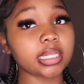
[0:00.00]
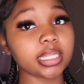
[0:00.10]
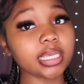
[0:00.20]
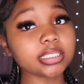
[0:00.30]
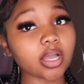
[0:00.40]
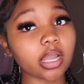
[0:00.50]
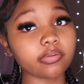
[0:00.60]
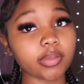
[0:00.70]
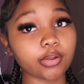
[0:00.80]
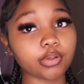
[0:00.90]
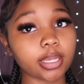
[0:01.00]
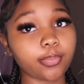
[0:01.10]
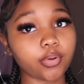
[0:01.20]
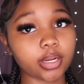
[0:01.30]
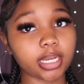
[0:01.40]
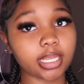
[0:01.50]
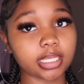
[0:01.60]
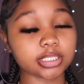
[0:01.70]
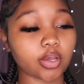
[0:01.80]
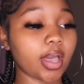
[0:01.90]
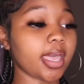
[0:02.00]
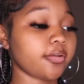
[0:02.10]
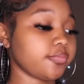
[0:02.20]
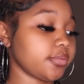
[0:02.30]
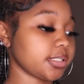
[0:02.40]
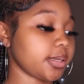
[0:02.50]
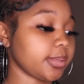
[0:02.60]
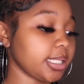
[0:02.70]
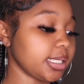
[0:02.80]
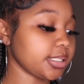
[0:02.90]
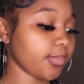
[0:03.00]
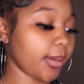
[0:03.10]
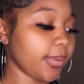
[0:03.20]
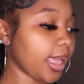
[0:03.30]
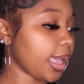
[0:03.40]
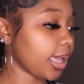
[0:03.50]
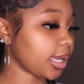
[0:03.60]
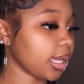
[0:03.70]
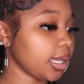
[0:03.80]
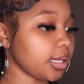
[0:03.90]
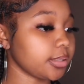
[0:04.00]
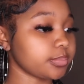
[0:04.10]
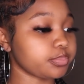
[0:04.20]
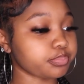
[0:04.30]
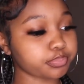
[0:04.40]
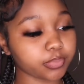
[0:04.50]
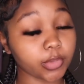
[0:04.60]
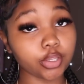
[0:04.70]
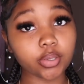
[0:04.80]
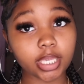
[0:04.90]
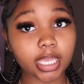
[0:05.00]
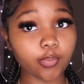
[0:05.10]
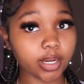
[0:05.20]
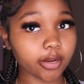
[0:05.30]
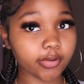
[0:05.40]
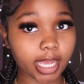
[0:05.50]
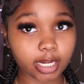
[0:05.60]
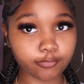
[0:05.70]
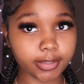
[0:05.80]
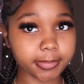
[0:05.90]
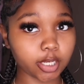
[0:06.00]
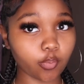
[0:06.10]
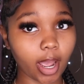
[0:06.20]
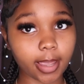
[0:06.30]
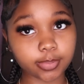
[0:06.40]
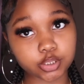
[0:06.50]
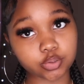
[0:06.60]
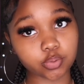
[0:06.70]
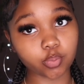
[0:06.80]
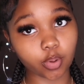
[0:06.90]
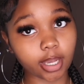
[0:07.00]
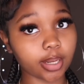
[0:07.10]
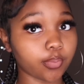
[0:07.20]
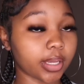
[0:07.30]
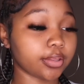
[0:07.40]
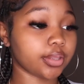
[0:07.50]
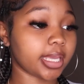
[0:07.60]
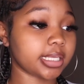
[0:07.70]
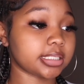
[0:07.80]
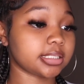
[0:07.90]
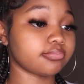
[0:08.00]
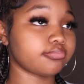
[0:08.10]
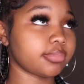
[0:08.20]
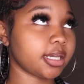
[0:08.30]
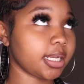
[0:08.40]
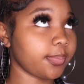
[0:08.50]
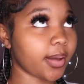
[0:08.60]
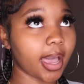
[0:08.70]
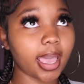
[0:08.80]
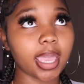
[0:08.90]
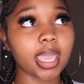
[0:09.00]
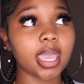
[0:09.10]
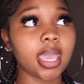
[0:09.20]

these are very important. So I have some of these in my bag. You can get whatever kind of feminine wipes you want, rather that's honey pot.